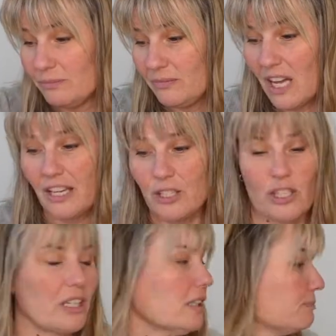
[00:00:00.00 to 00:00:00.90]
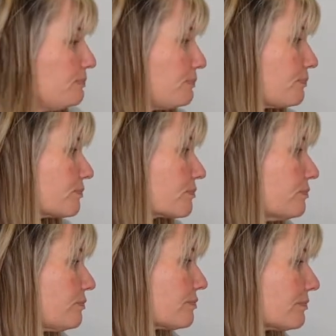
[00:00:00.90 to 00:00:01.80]
Not sure.
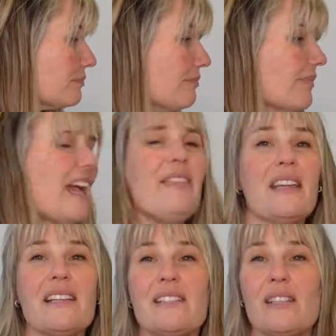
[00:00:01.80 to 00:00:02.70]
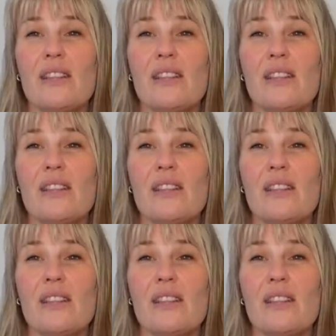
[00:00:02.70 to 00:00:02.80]
I think it did